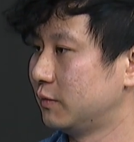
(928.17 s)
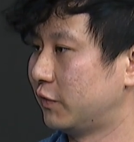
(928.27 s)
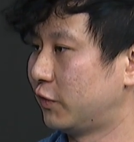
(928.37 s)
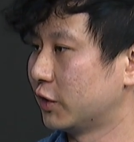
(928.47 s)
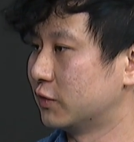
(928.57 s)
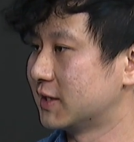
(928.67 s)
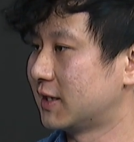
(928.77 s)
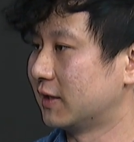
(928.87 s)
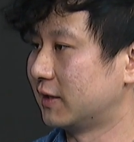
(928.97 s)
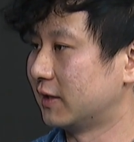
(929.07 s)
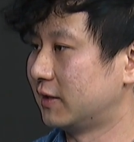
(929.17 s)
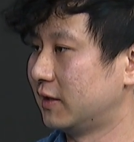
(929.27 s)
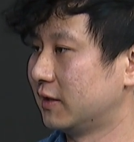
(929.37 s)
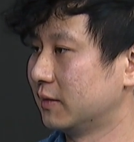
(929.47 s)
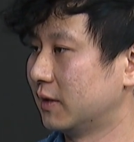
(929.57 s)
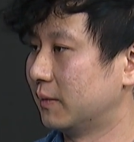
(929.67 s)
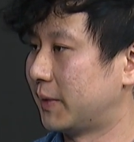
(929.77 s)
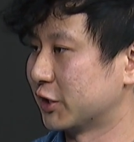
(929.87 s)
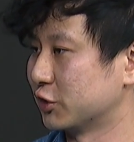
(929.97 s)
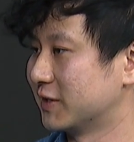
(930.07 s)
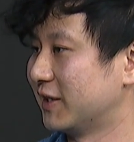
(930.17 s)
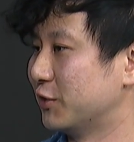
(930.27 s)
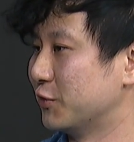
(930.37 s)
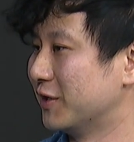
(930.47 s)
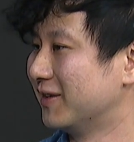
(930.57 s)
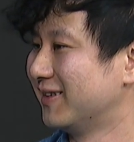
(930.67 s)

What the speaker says: before I could start getting a partial salary.